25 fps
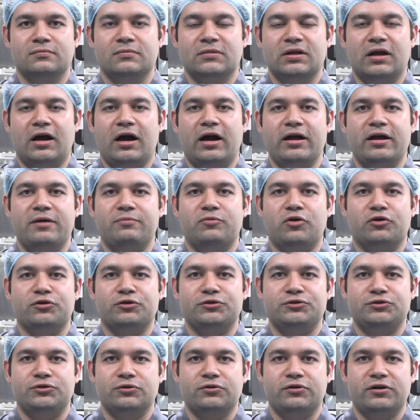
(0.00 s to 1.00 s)
Hi, I'm Dr.
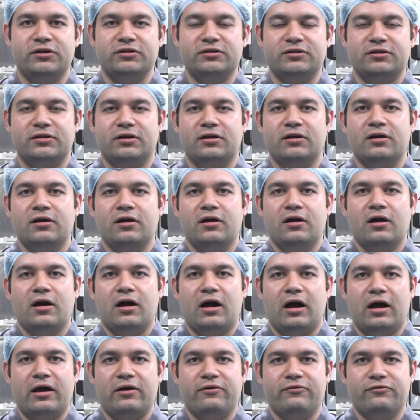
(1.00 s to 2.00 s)
Sukrit.
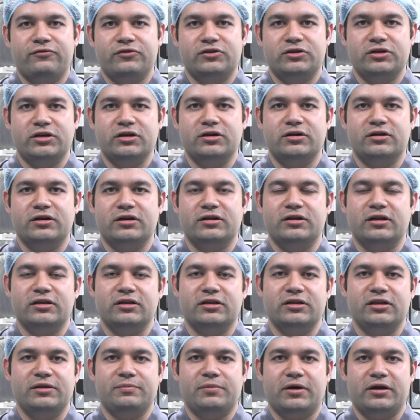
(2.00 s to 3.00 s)
I was here at
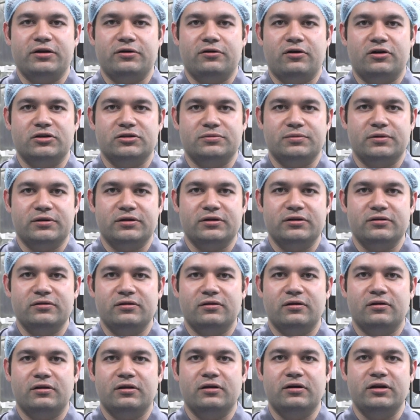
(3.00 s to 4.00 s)
Nandadeep Hospital
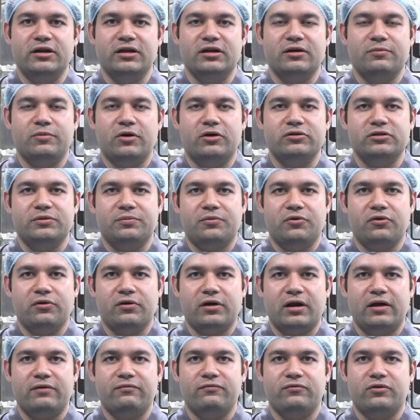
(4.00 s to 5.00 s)
learning about the
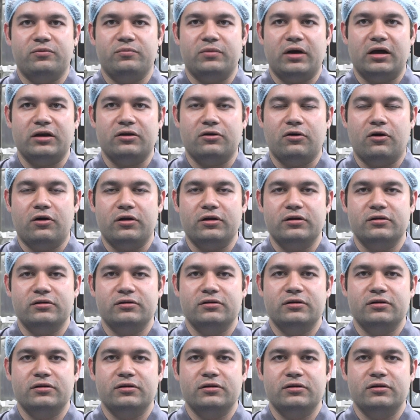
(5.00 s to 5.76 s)
program from Alcon.